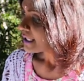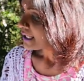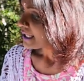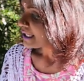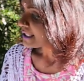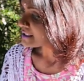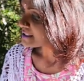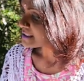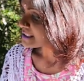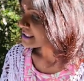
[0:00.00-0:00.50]

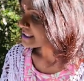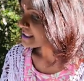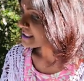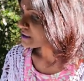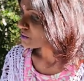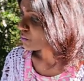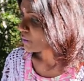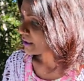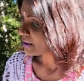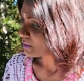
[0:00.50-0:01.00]
as this
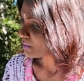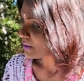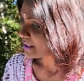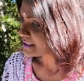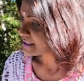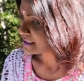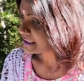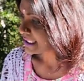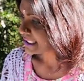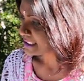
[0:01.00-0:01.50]
is what
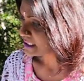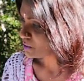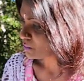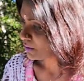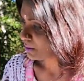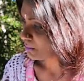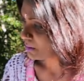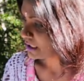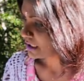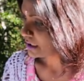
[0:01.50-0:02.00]
resonates
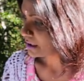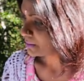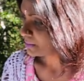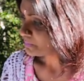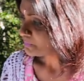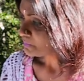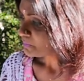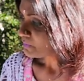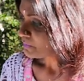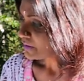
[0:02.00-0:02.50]
with me.
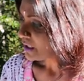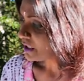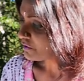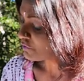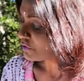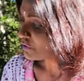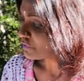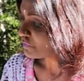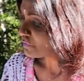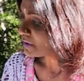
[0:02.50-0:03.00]
If
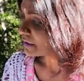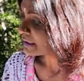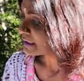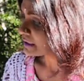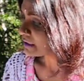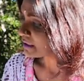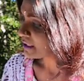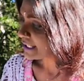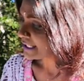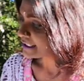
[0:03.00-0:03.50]
you feel
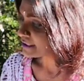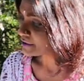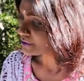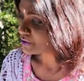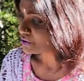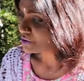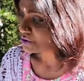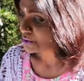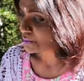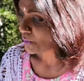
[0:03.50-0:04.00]
inclined to
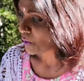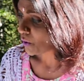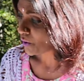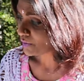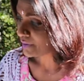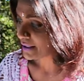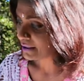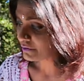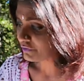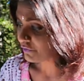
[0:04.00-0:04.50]
use more,
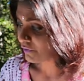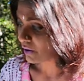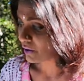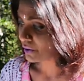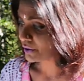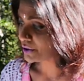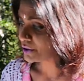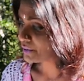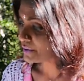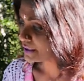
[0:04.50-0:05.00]
then follow
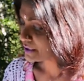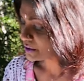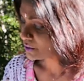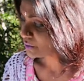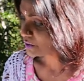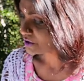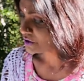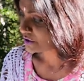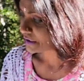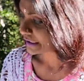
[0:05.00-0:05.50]
your
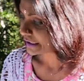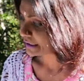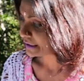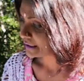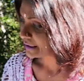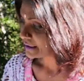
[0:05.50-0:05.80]
intuition.